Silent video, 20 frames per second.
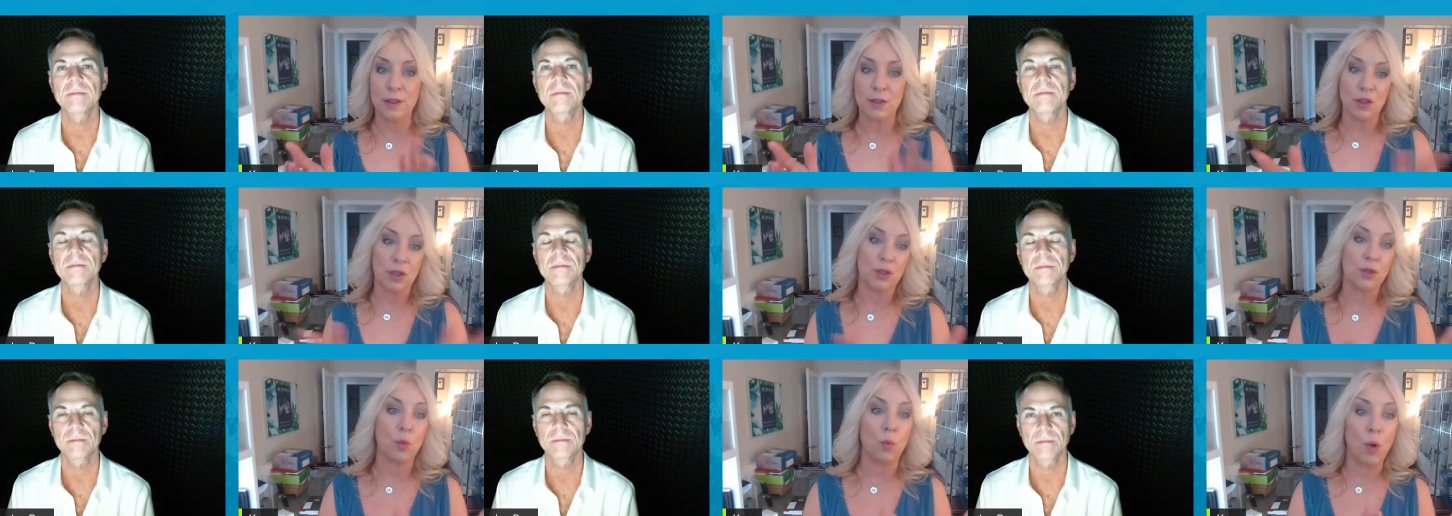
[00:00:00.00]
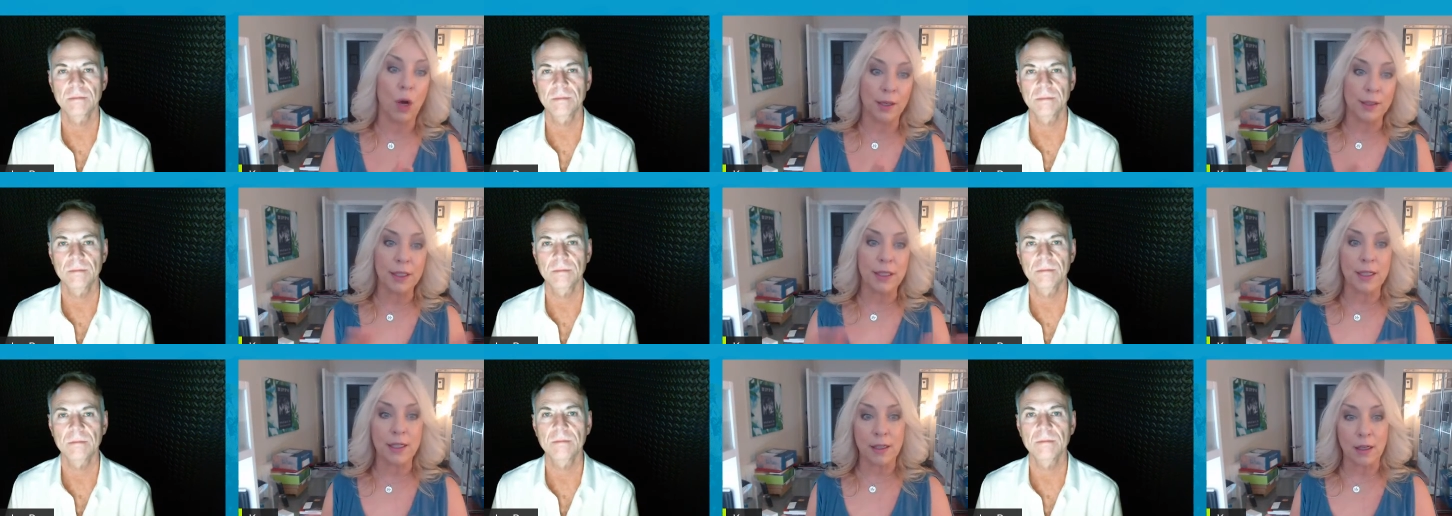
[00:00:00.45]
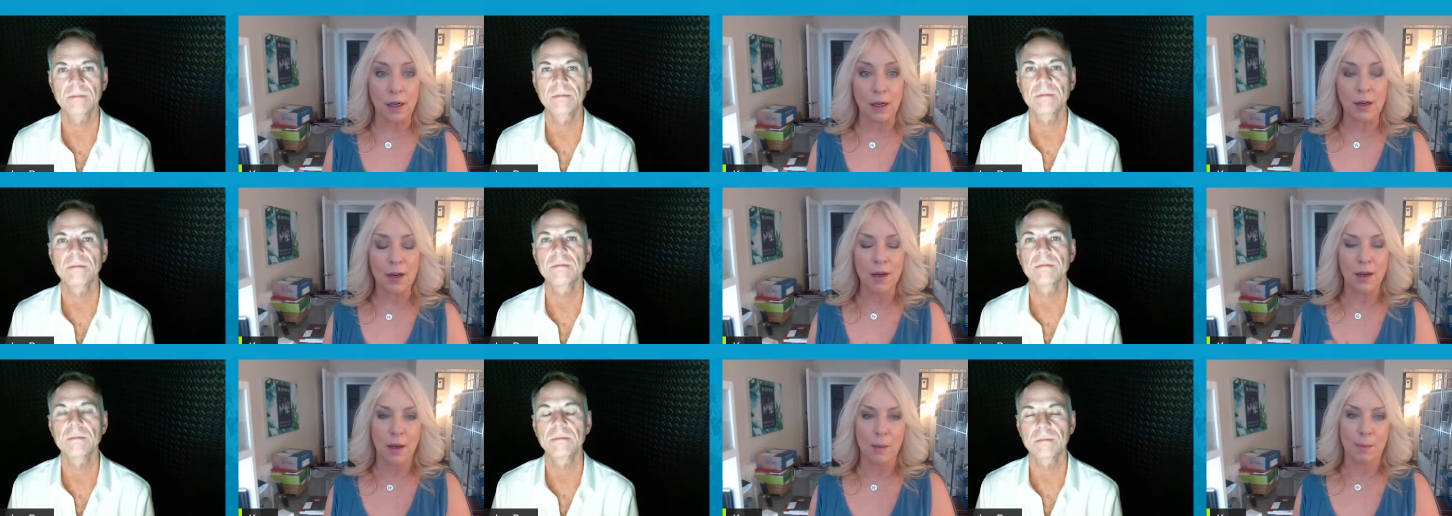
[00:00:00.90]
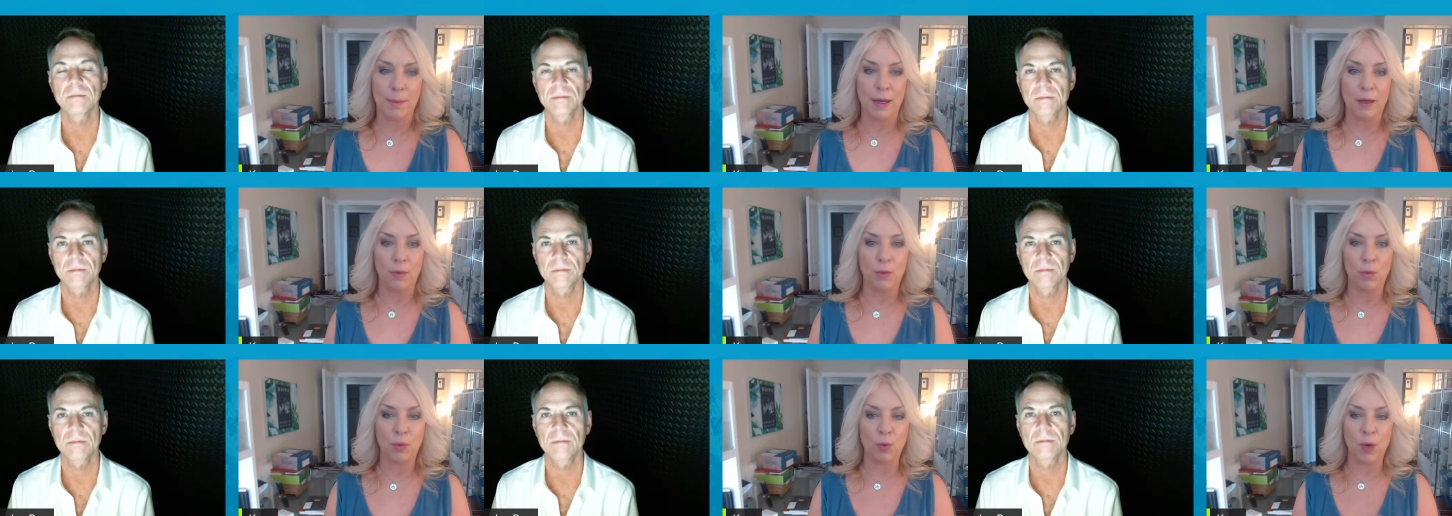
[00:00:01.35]
Speaker 1: in just one year.
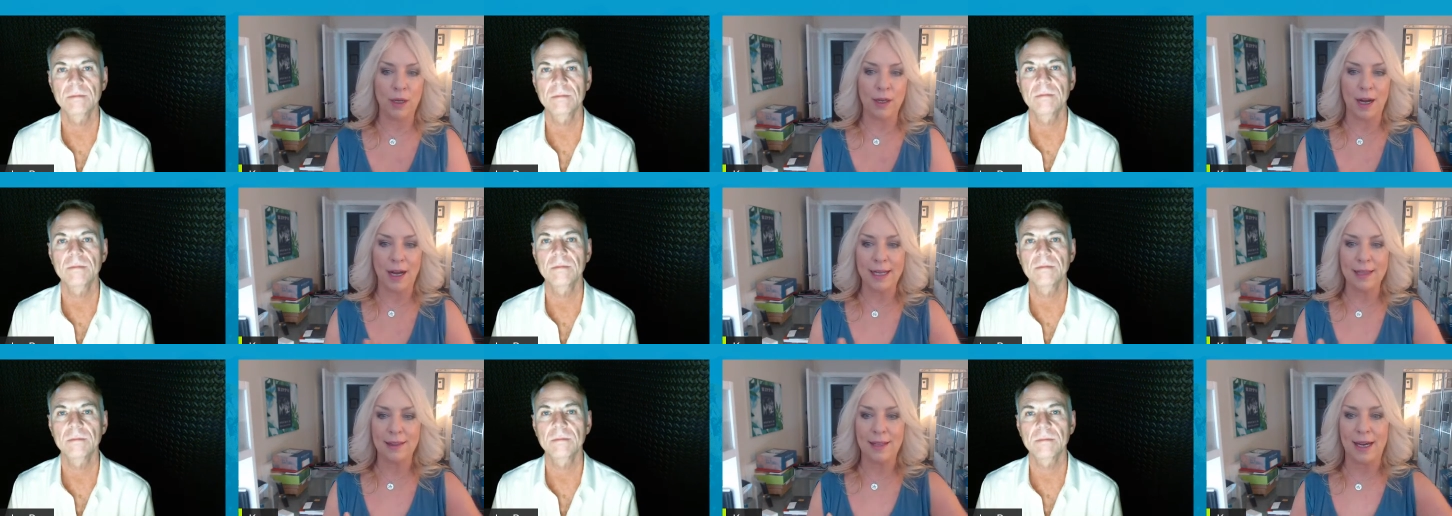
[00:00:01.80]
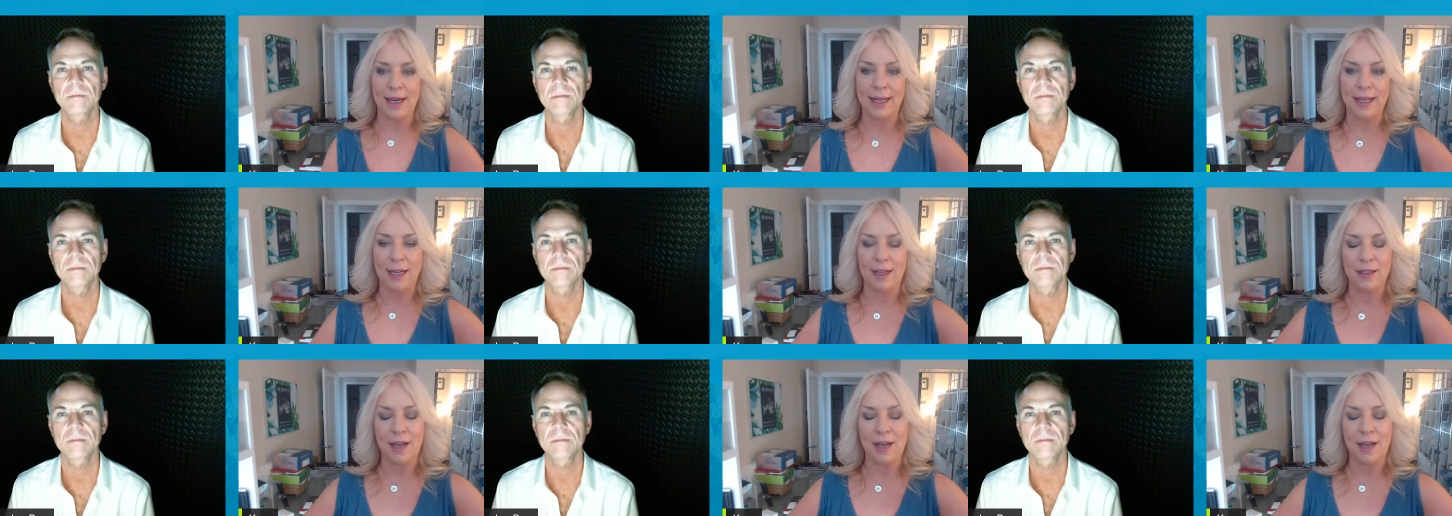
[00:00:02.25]
But what I like